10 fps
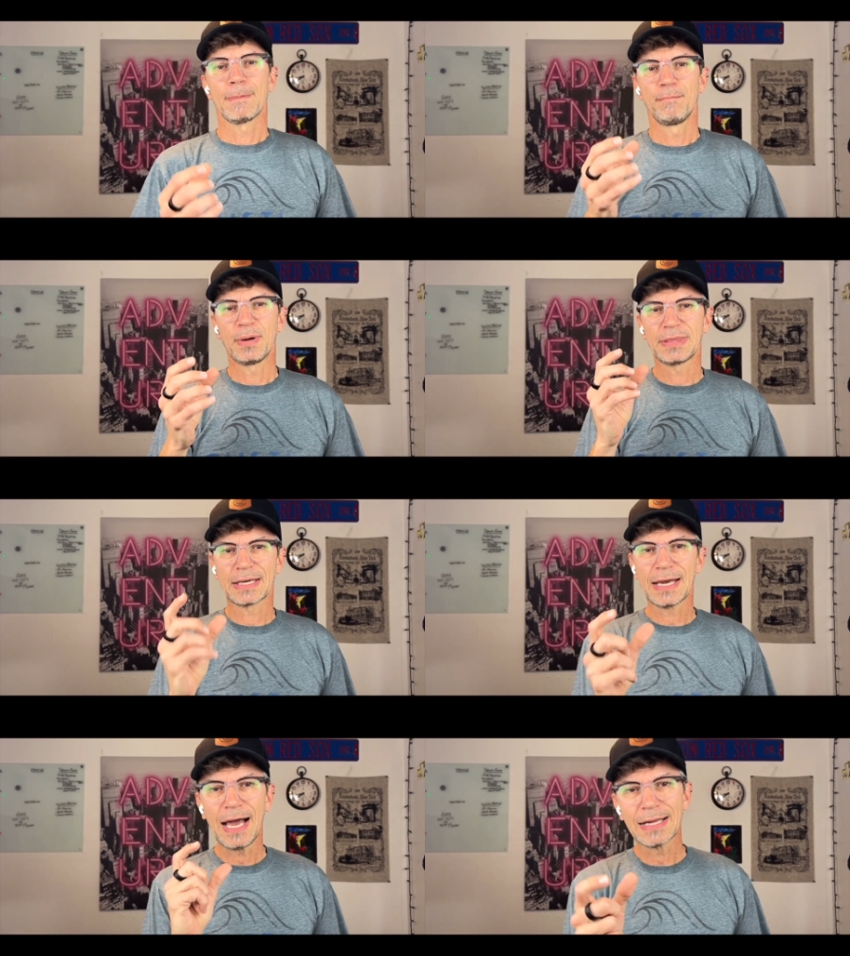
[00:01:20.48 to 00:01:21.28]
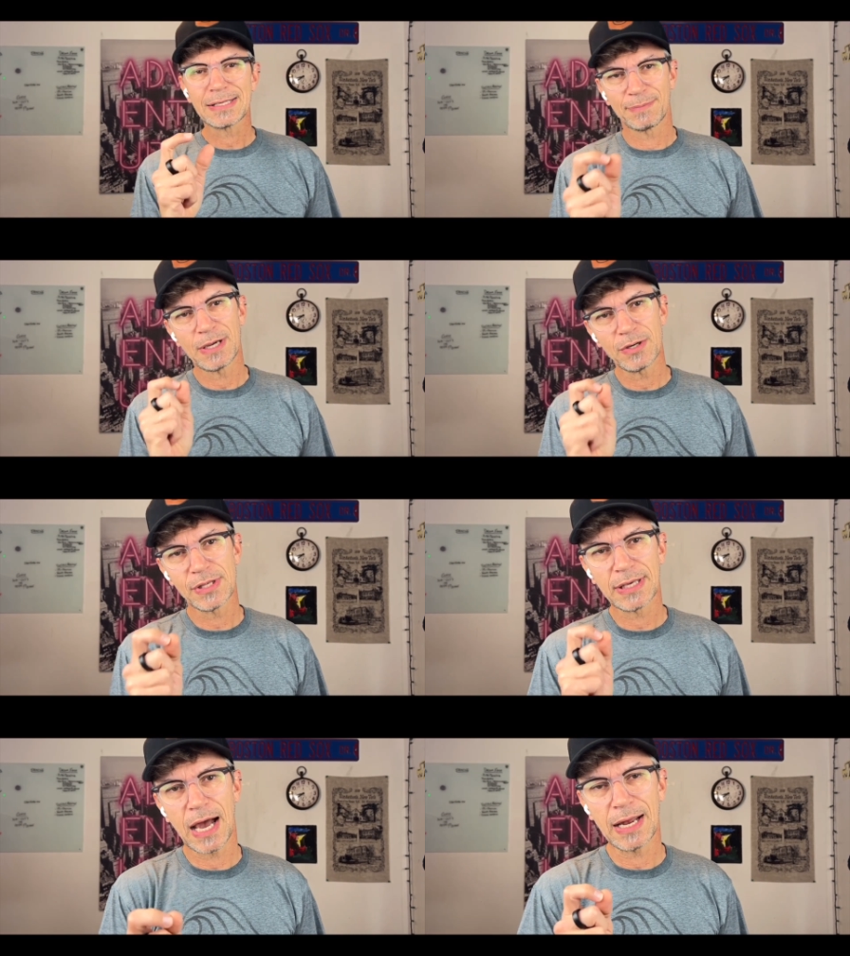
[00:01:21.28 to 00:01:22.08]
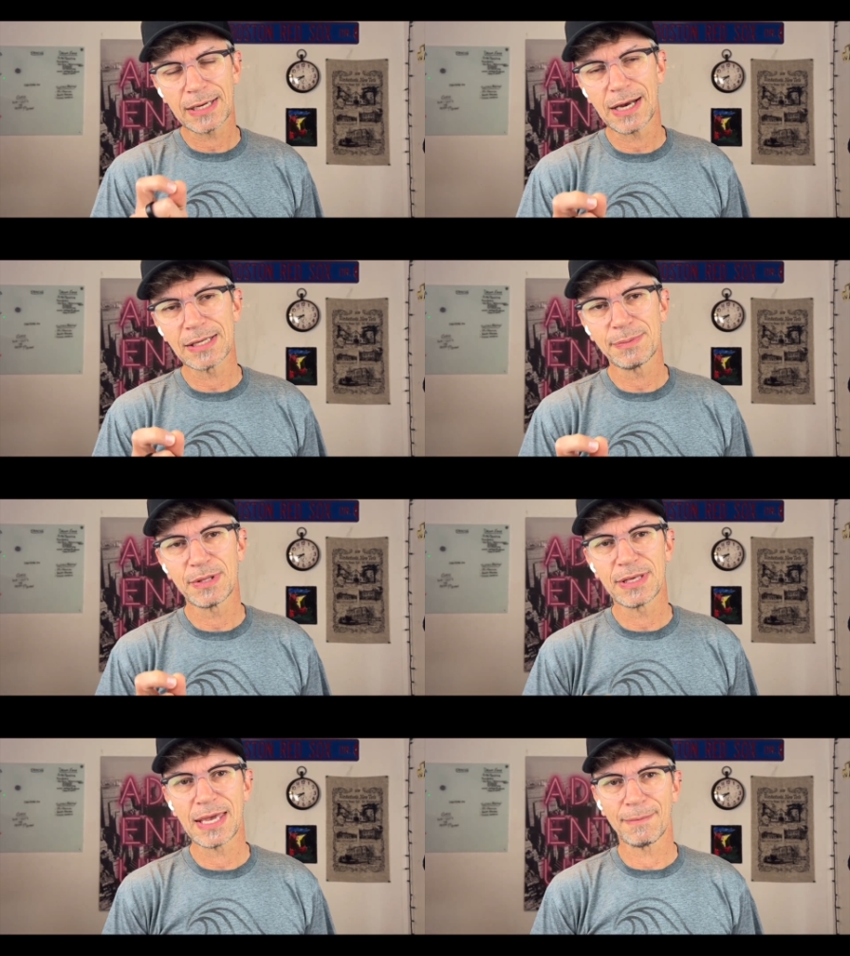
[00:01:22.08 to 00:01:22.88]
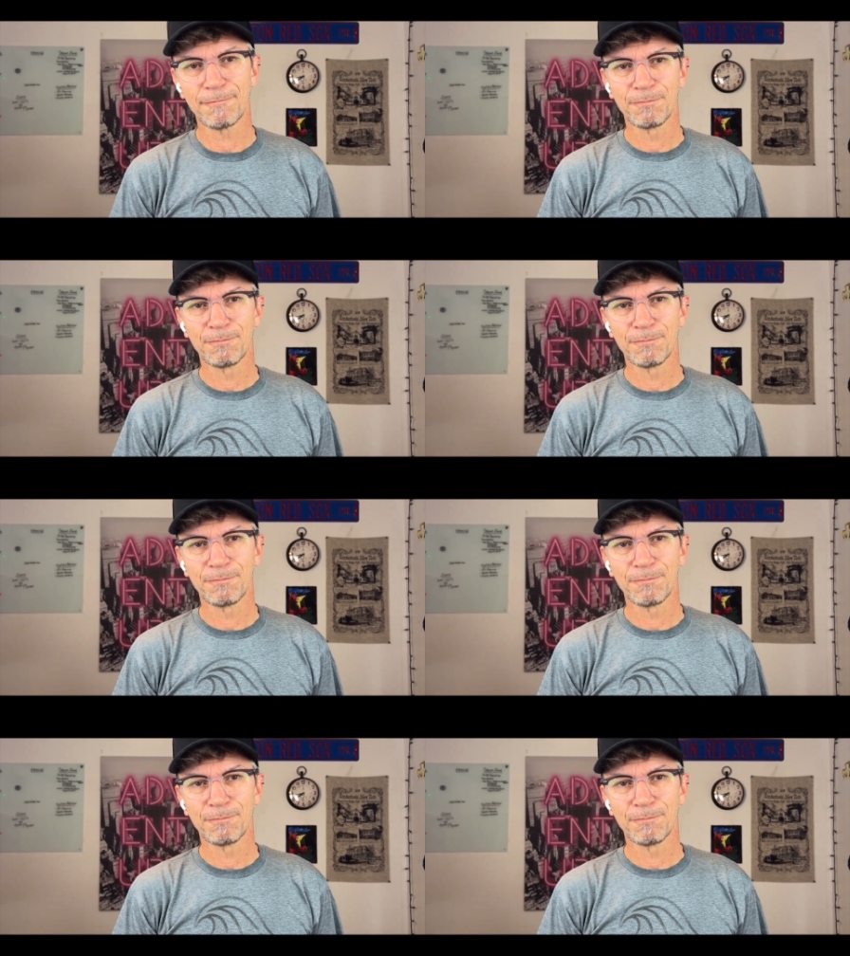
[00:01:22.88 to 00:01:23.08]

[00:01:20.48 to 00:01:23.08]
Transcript: But the concept, here's the concept of the game.